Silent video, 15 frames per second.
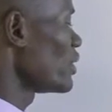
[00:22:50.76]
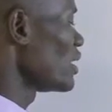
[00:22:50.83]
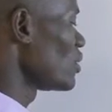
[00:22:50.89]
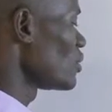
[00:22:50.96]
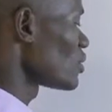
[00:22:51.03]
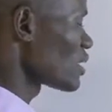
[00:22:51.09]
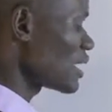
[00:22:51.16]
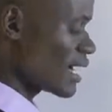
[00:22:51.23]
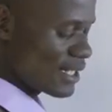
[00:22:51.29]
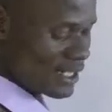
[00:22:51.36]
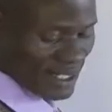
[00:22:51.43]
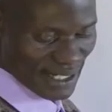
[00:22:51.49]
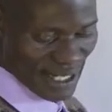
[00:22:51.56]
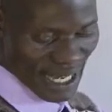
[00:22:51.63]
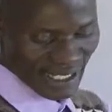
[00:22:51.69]
we look
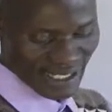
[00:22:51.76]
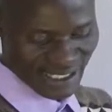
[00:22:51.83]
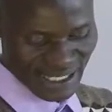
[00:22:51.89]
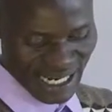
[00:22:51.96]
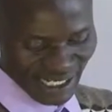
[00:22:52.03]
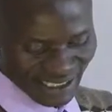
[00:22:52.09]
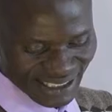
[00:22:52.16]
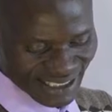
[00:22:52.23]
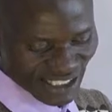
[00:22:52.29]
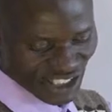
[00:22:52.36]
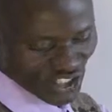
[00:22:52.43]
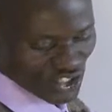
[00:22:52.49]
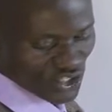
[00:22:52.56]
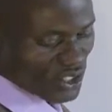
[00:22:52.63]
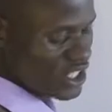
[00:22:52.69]
at the
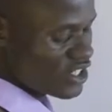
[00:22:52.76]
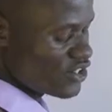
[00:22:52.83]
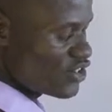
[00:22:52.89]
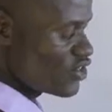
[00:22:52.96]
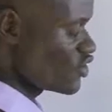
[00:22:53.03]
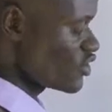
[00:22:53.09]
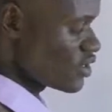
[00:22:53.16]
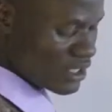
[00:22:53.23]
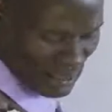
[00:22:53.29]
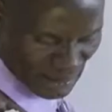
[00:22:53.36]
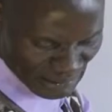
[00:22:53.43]
Antarctic Trench,